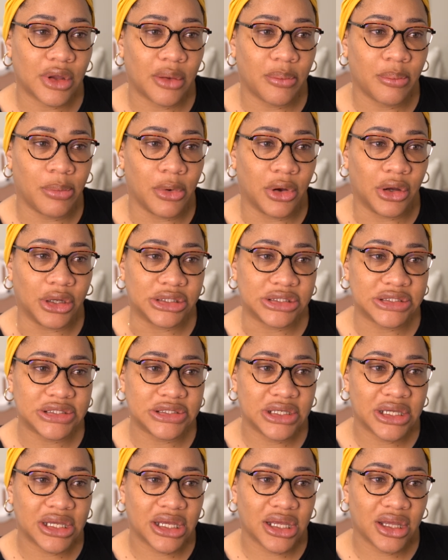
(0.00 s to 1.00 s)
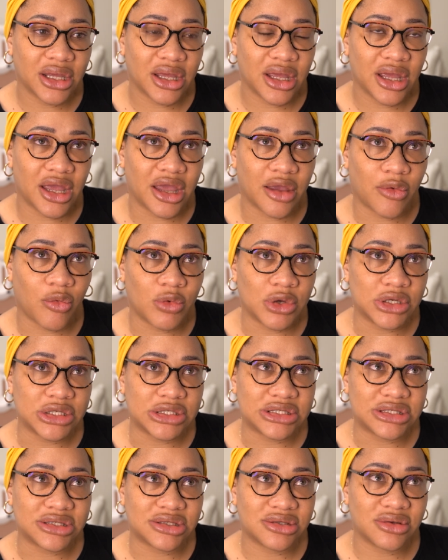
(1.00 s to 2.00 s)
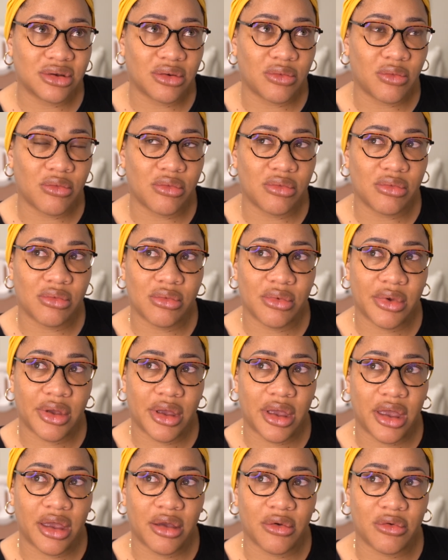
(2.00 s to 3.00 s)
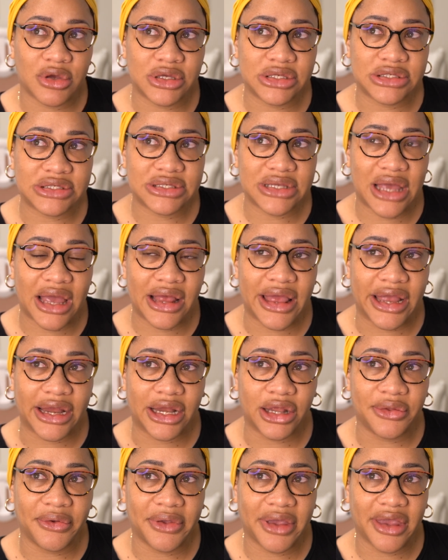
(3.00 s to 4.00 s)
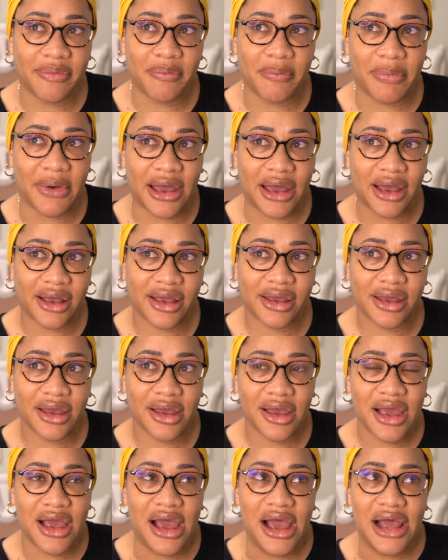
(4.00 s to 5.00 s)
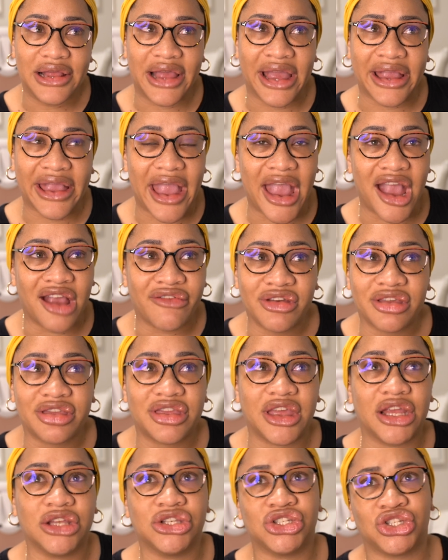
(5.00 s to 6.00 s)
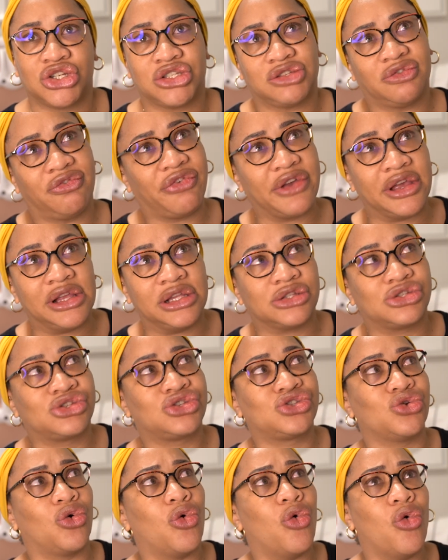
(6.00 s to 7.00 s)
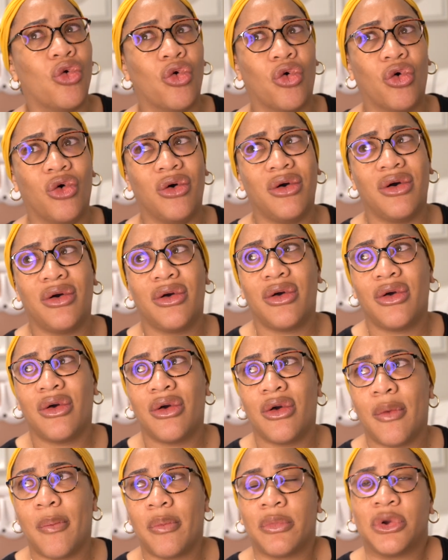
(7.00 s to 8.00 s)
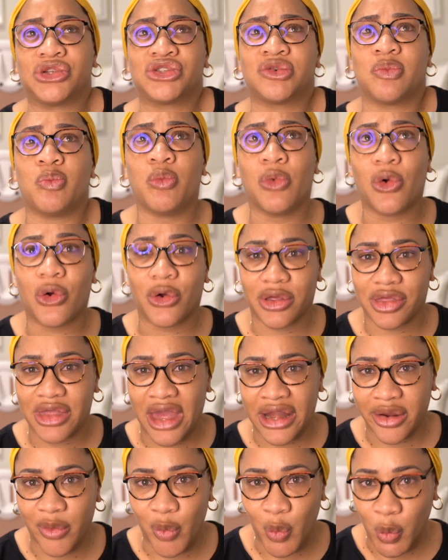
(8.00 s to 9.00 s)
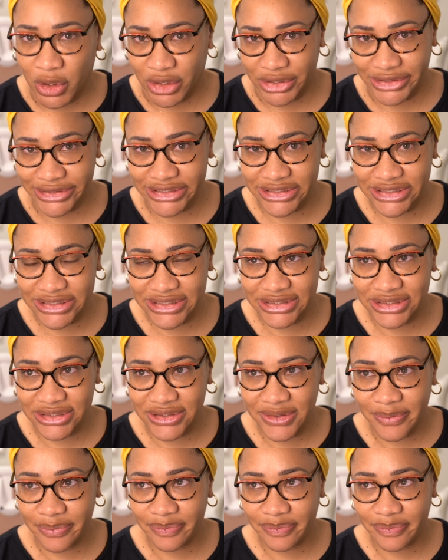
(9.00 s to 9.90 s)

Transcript: But it was like, looking back, like everything just felt so much more than it was.